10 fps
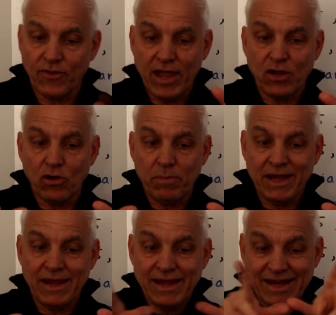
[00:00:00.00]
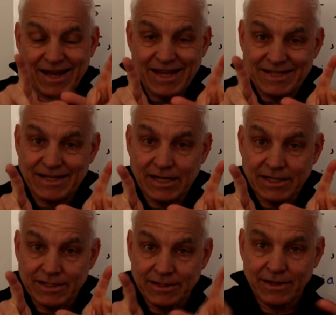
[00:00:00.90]
They could be
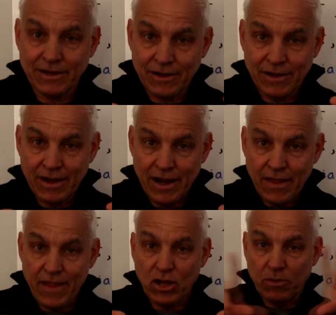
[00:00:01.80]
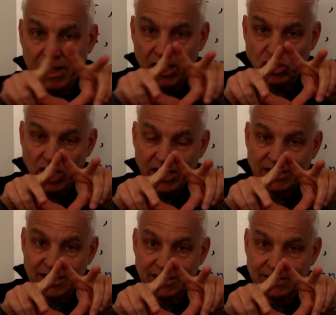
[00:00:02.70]
incident, they could be
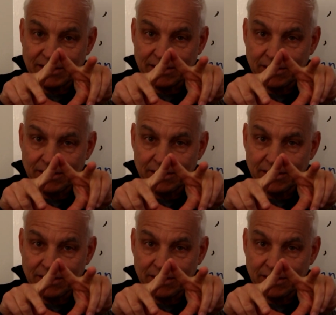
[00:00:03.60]
adjacent,